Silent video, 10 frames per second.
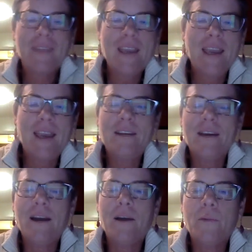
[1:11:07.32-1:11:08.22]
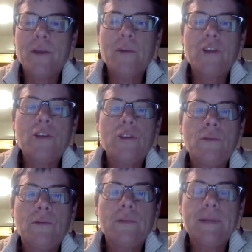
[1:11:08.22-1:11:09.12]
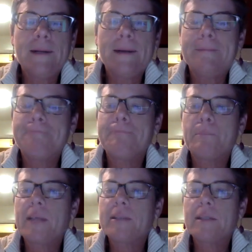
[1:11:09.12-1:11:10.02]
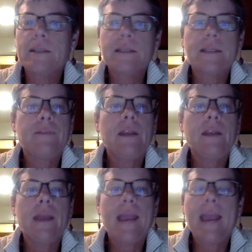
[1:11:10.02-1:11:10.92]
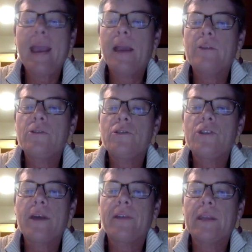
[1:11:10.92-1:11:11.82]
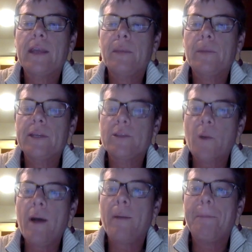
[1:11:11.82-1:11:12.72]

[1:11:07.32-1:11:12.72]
And we wish you blessing this evening, and Jeff and Kimberly as well.